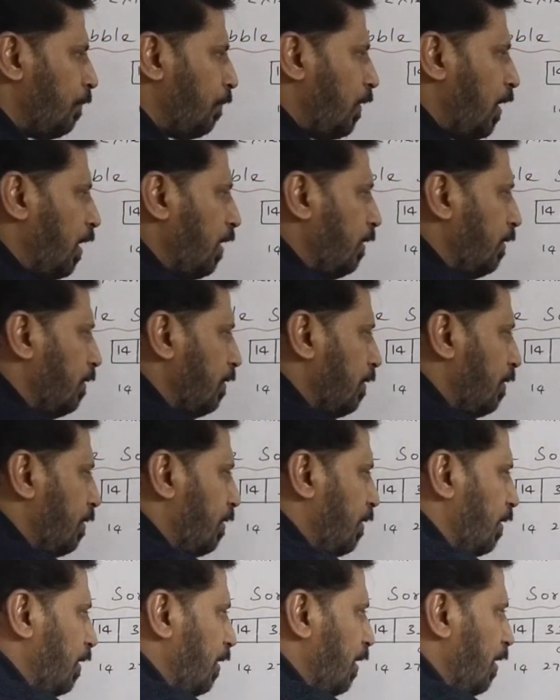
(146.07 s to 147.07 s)
Then
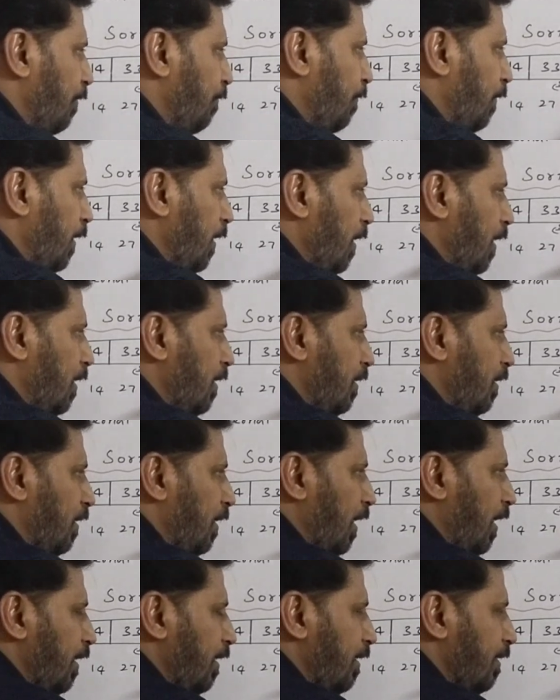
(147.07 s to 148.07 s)
35 and
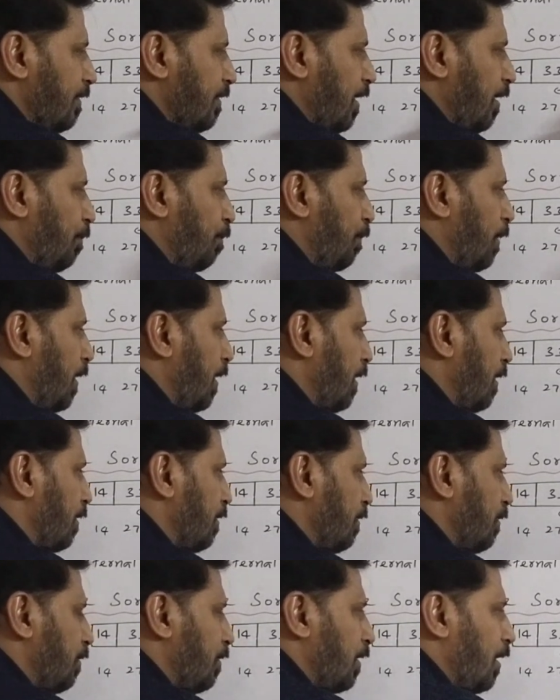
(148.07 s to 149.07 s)
10 is compared.
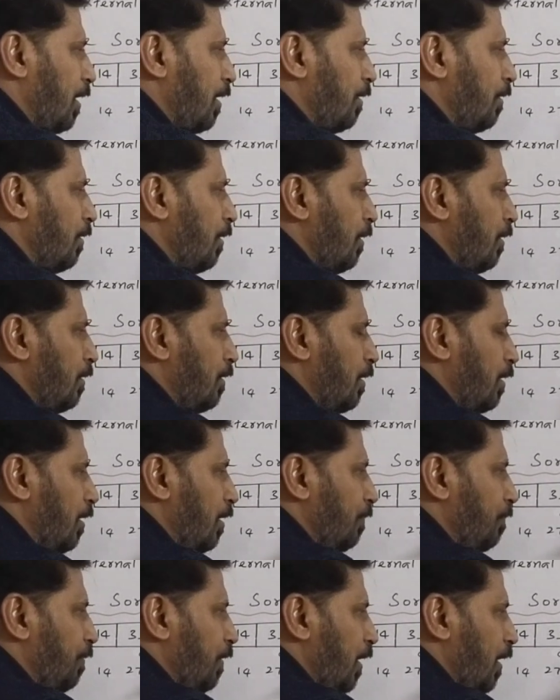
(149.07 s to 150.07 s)
Okay,
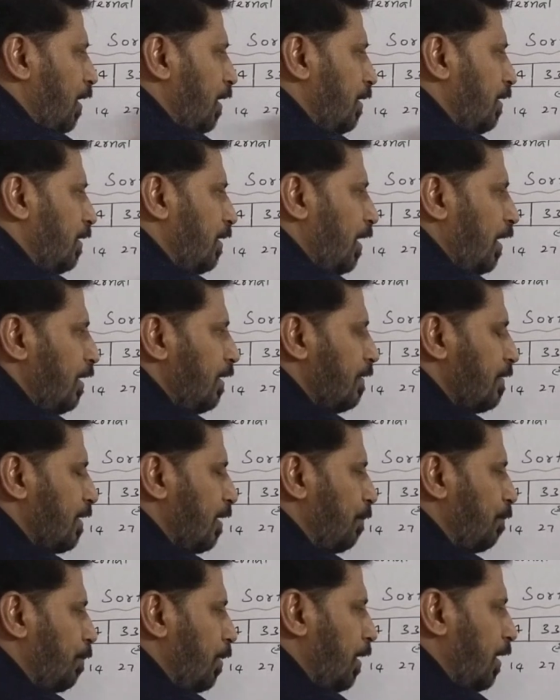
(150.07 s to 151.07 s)
35 and 10 is
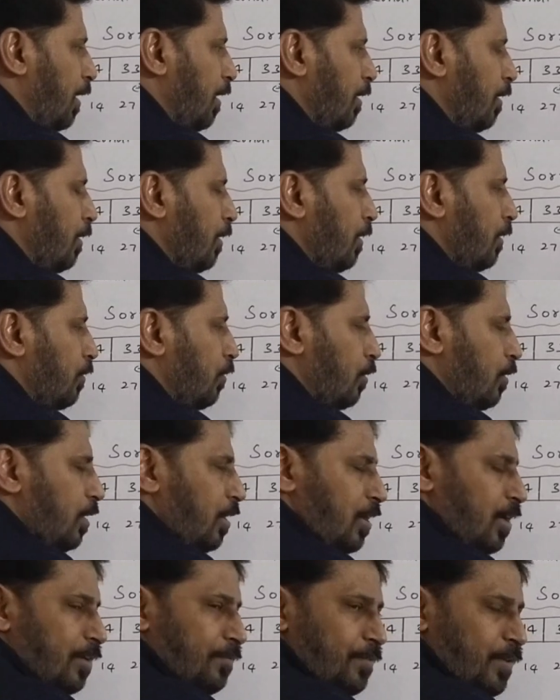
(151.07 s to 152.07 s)
compared. So
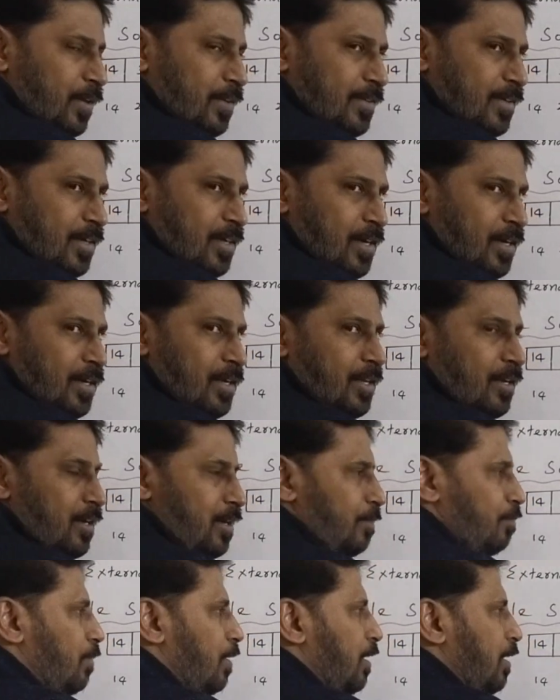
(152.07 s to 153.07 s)
35 is a greater
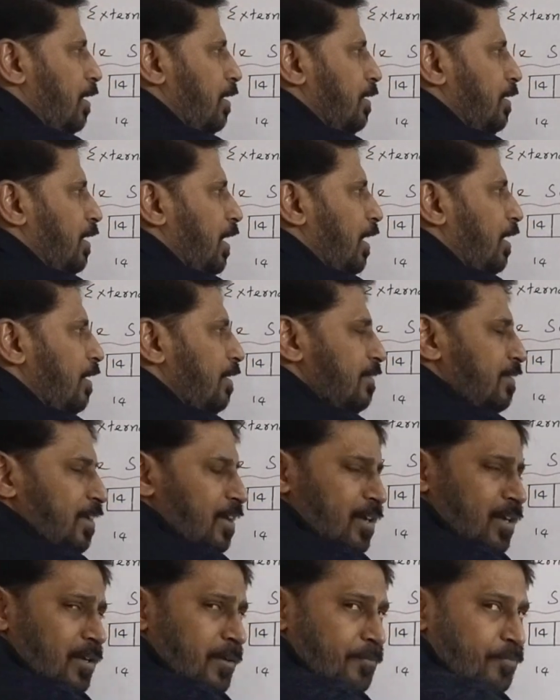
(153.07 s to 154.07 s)
number, 10 is
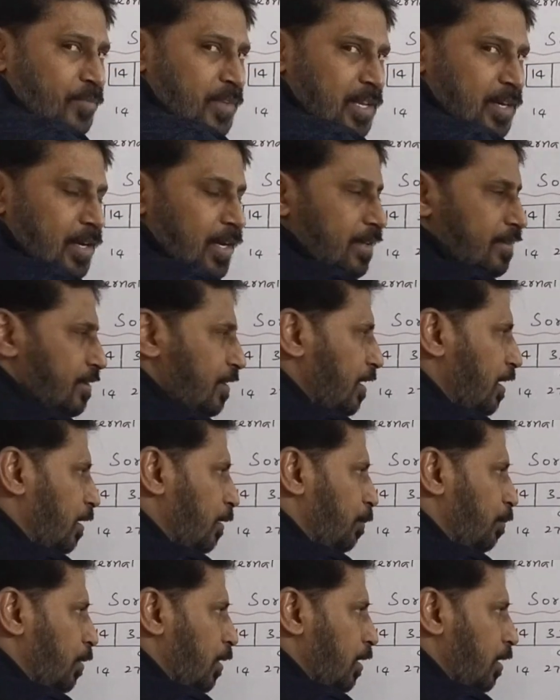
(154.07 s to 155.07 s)
a lesser
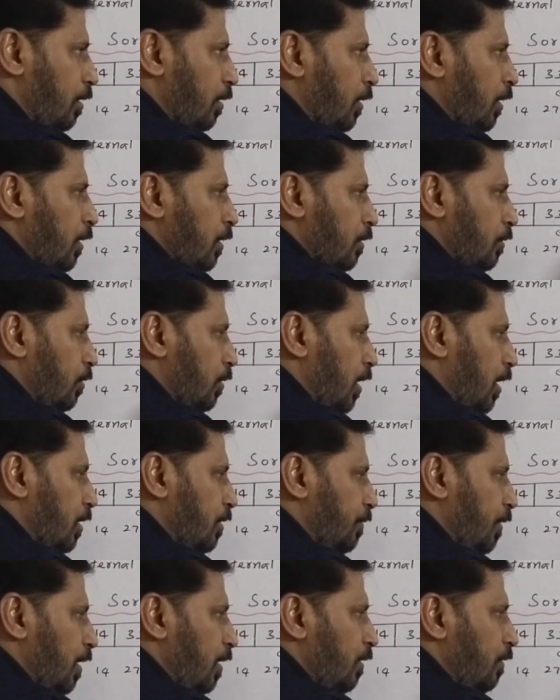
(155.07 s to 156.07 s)
number. So that's
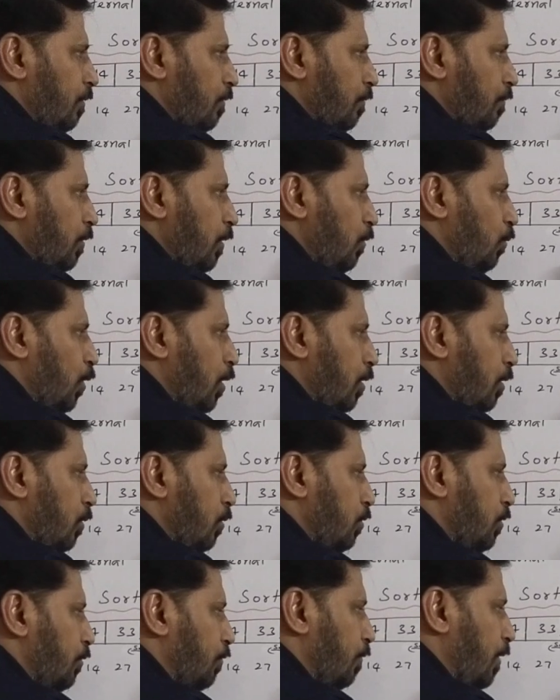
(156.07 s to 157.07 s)
why we want
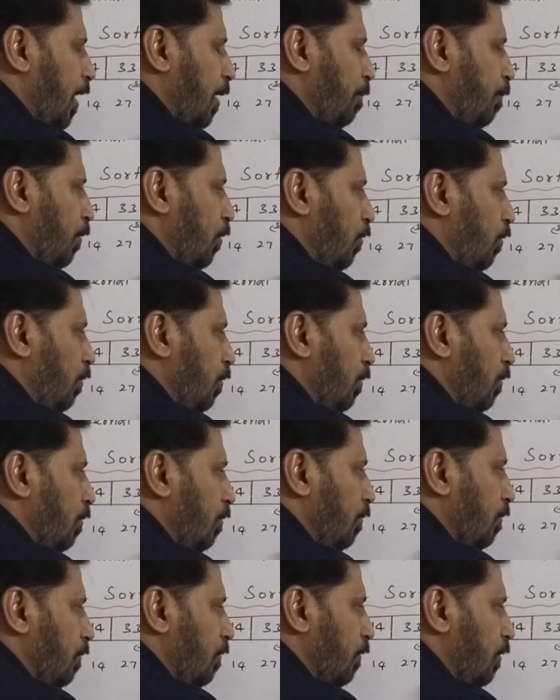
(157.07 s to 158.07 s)
to swap.
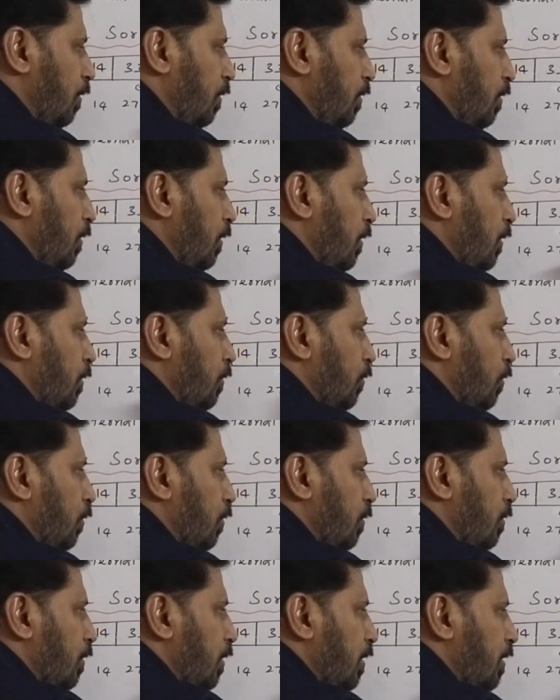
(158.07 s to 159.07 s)

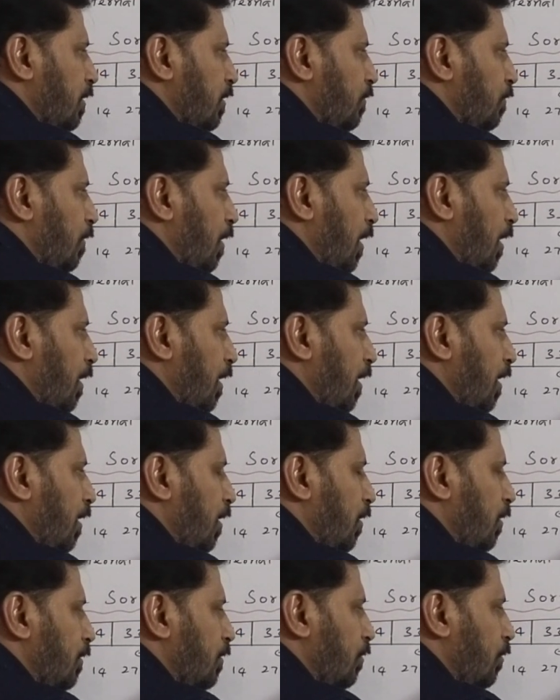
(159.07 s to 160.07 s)
So this swap here
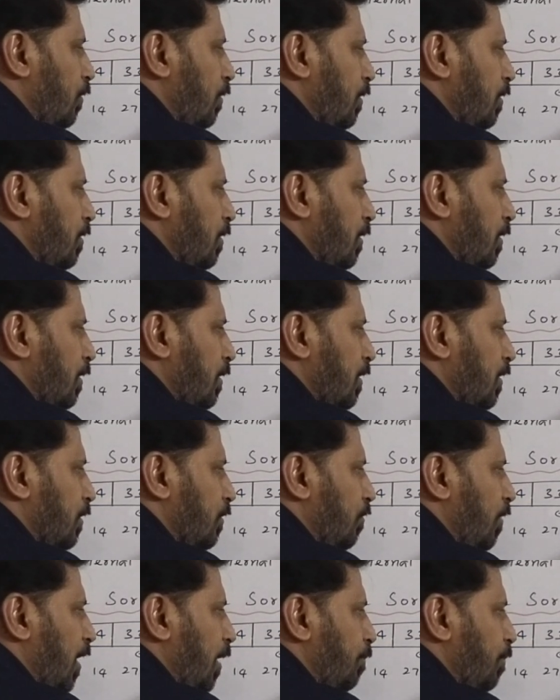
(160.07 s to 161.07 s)
also
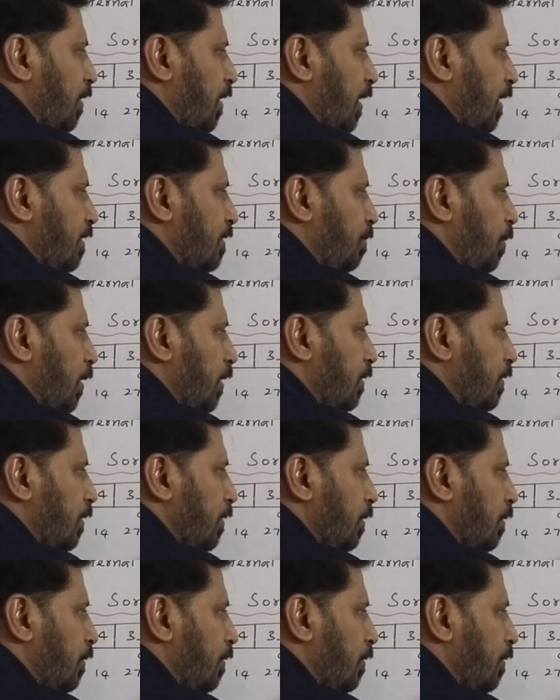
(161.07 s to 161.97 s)
swap takes place.